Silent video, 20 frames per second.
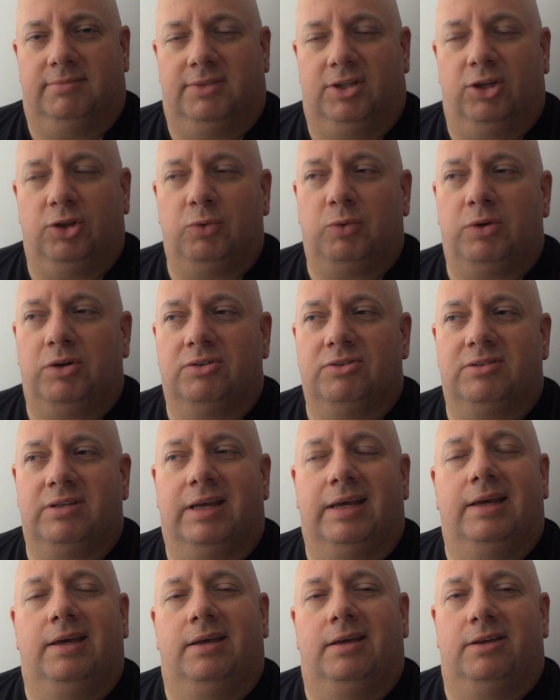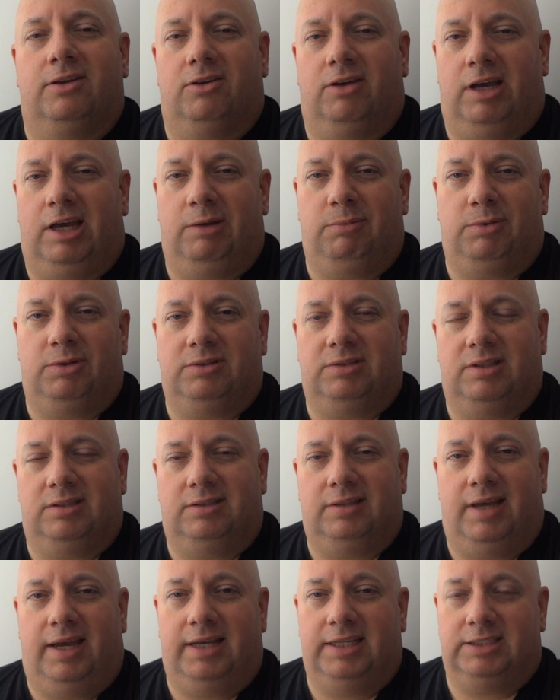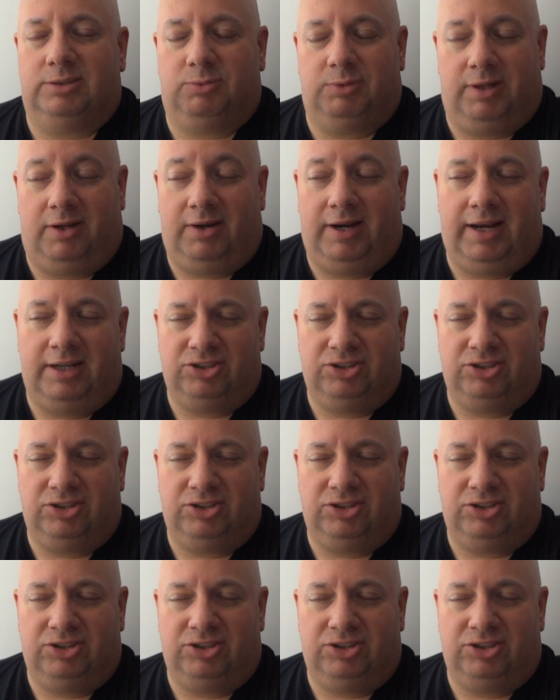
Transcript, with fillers: In other words, you're able to taste without